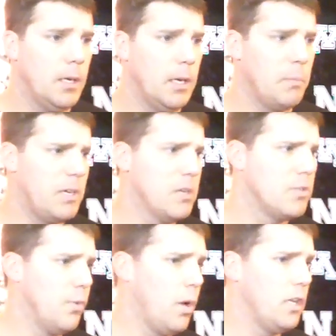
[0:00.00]
And
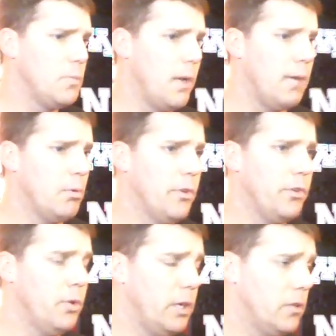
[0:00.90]
because of what he's been able
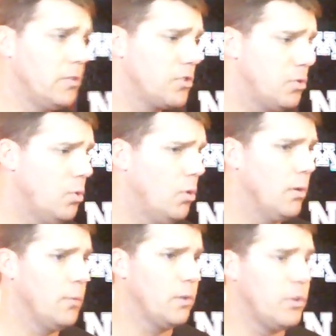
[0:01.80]
to do here in
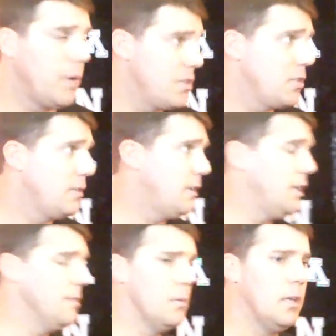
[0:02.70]
school and with the wrestling
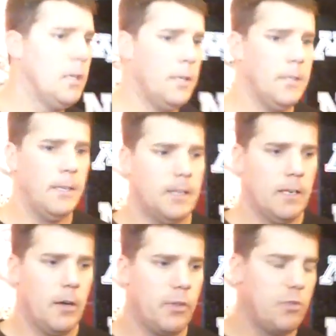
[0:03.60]
team,
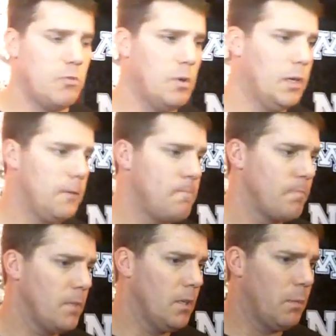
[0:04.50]
and through
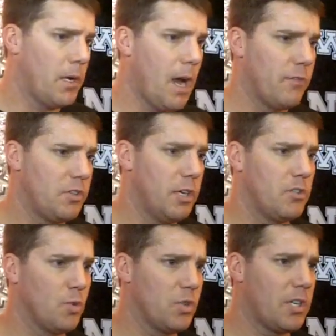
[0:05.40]
my
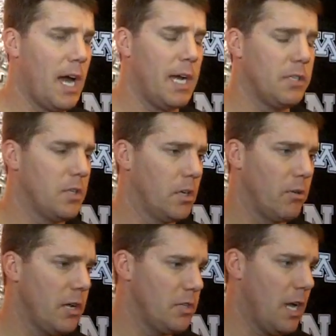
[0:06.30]
conversations with Scott, he's done a
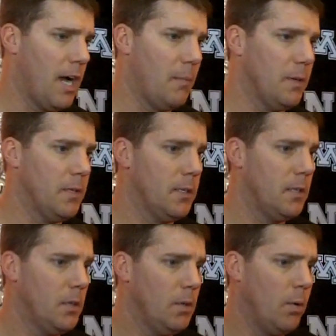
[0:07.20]
great job. And
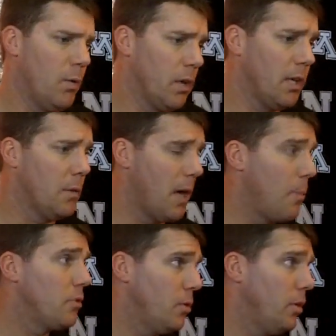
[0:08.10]
we want to give him an
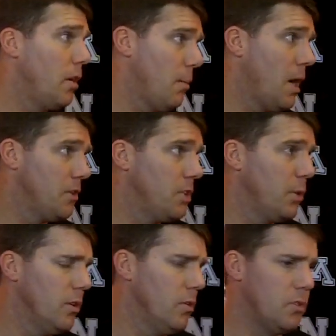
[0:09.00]
opportunity to come out and see
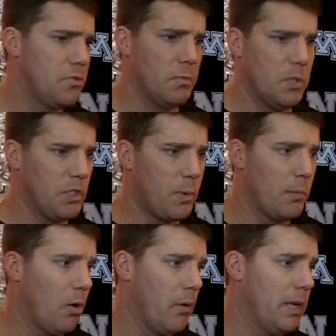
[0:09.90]
what we can do. It's
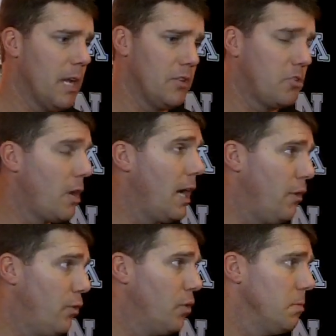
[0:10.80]
spring ball right now is a
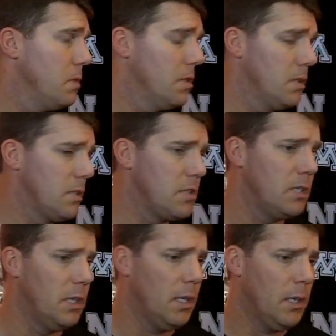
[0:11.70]
tryout for him to
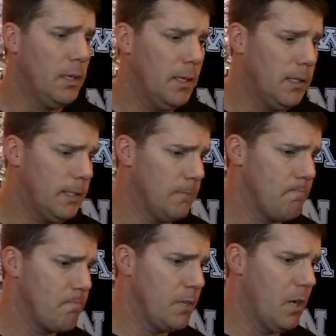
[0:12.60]
see.
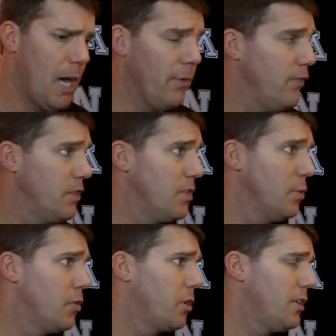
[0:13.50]
How he fits
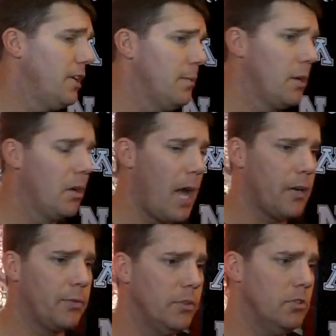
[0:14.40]
in with our team and our
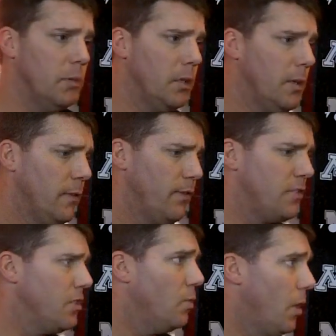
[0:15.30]
locker room and
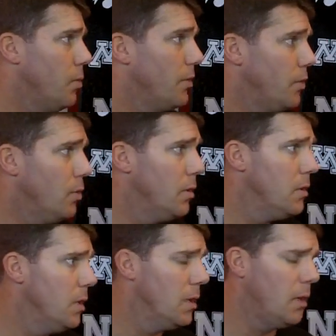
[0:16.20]
fits into what we're
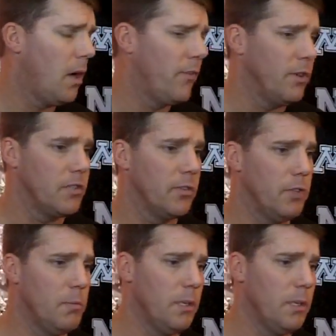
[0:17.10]
doing offensively.